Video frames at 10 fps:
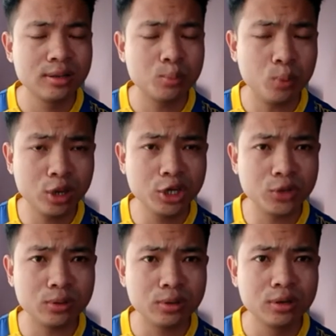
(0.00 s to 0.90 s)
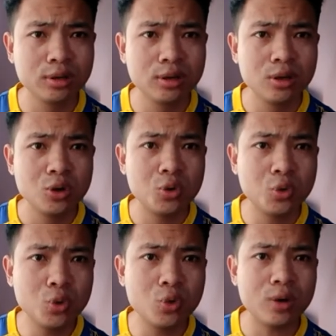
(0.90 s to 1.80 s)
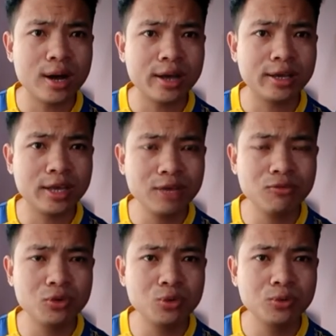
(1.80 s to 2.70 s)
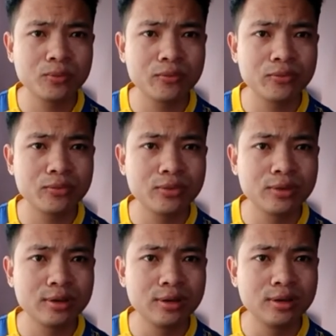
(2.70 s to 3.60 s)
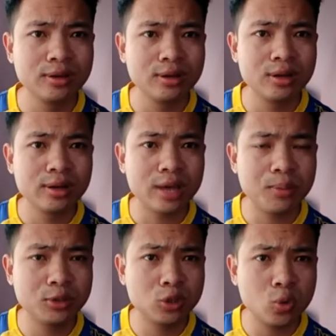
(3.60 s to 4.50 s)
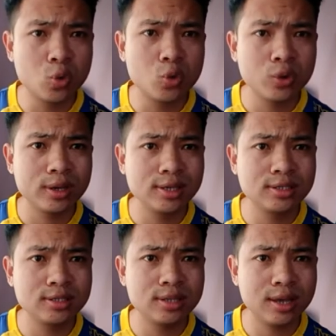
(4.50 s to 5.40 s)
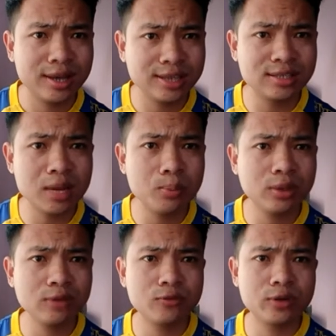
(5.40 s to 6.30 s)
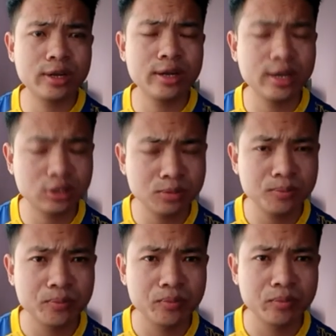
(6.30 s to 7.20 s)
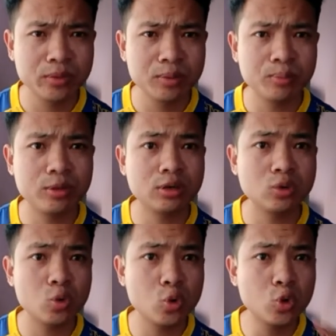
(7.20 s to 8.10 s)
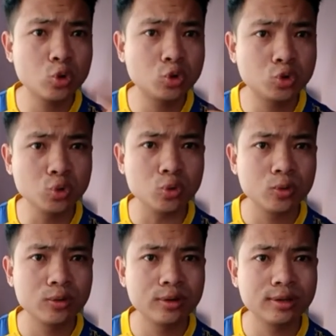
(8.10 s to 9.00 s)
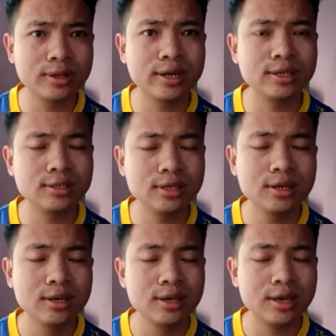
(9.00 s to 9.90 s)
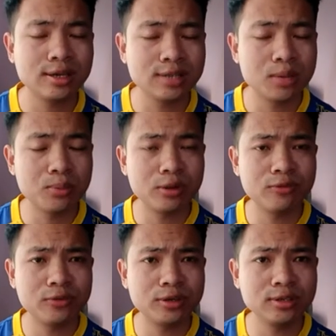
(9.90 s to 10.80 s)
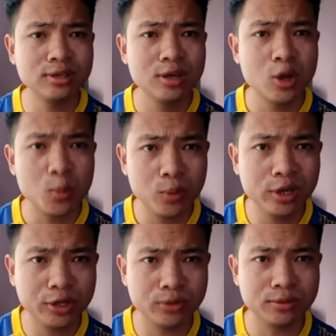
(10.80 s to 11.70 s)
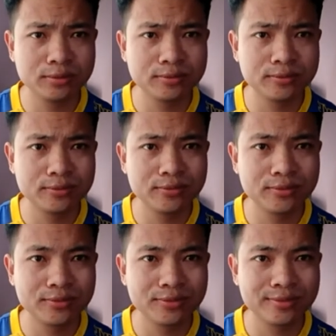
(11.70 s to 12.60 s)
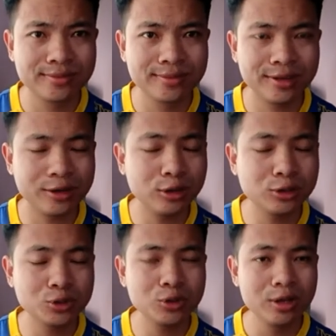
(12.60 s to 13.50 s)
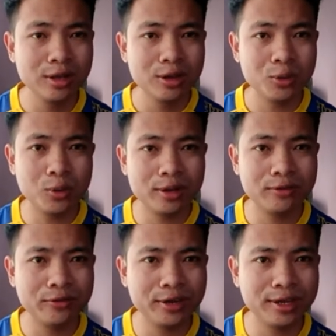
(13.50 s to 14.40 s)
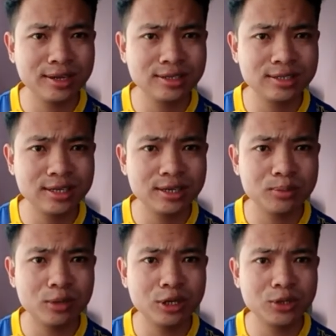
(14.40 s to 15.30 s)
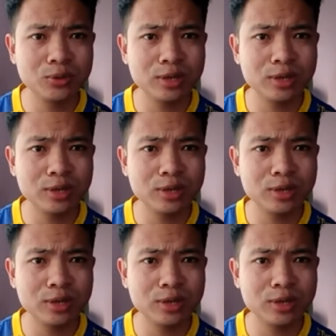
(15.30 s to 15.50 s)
molecule. O, I gave you capital O is an example for an atom, but O2, that is the example for the molecule. And also one very easy molecule,